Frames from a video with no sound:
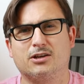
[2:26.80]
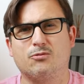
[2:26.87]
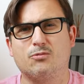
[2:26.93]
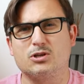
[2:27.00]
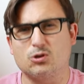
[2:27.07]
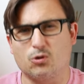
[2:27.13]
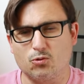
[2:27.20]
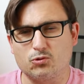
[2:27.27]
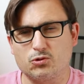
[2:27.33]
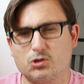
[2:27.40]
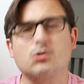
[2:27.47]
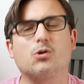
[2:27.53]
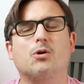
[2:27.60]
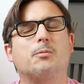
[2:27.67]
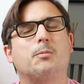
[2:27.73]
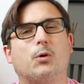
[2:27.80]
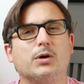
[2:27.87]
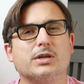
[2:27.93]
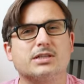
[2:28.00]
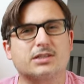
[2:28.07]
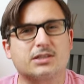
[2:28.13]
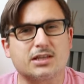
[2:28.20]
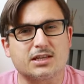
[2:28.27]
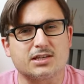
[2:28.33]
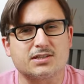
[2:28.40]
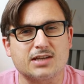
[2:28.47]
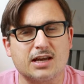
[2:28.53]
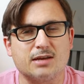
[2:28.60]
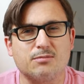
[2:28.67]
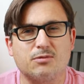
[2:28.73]
which all sort of points to the
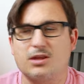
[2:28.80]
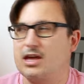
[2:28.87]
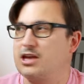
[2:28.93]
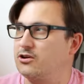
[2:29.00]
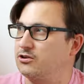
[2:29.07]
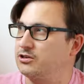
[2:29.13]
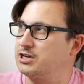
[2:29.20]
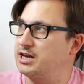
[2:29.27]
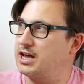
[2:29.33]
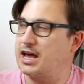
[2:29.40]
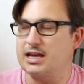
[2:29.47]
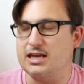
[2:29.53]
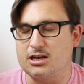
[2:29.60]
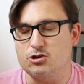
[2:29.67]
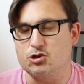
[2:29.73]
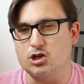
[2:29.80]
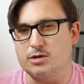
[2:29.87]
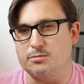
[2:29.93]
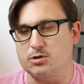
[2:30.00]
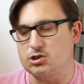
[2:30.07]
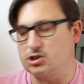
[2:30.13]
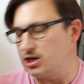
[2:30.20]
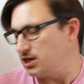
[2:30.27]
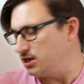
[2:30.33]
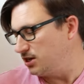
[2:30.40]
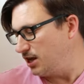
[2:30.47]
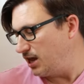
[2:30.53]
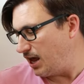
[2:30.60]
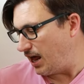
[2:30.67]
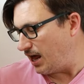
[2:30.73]
same thing on an AEG machine,
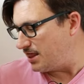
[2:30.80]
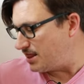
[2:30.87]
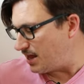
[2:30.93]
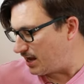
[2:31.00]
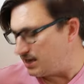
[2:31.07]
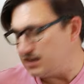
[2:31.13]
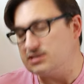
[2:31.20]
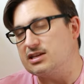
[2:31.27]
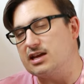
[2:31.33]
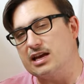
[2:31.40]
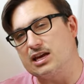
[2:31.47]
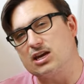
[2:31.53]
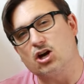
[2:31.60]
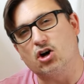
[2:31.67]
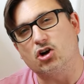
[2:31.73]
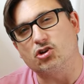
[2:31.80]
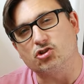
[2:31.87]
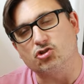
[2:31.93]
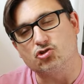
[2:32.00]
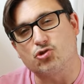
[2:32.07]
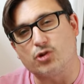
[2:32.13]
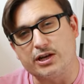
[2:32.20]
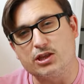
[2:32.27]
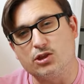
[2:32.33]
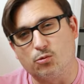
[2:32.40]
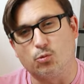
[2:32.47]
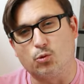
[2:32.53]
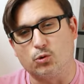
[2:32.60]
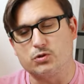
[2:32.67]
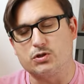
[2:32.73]
and that is that it can't drain the
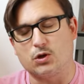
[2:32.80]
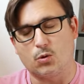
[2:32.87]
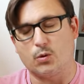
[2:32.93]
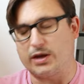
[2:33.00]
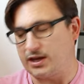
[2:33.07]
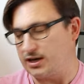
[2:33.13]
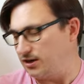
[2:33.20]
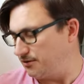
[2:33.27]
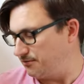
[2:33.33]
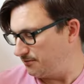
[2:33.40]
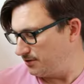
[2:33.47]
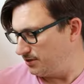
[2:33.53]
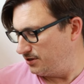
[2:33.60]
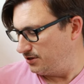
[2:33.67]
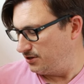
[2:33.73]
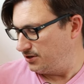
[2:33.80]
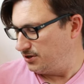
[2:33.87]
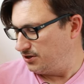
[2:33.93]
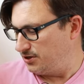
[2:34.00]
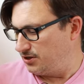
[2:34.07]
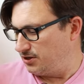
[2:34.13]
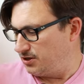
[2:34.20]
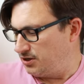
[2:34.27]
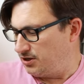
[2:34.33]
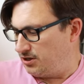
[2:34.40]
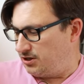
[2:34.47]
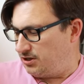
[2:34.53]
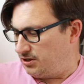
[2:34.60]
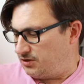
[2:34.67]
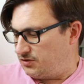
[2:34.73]
water quick enough.
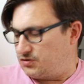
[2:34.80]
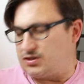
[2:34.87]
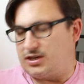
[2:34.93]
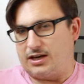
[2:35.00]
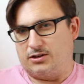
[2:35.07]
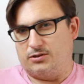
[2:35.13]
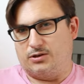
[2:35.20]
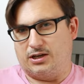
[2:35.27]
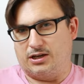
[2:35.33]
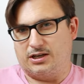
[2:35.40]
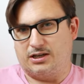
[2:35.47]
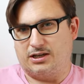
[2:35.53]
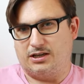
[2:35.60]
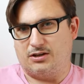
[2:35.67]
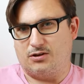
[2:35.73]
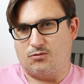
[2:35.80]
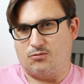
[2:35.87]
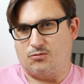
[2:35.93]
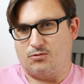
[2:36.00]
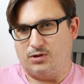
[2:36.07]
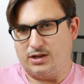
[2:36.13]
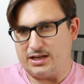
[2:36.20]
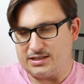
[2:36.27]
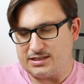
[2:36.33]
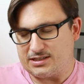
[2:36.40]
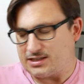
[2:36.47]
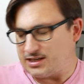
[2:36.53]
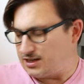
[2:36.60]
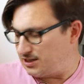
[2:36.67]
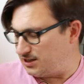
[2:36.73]
So
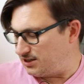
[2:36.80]
let's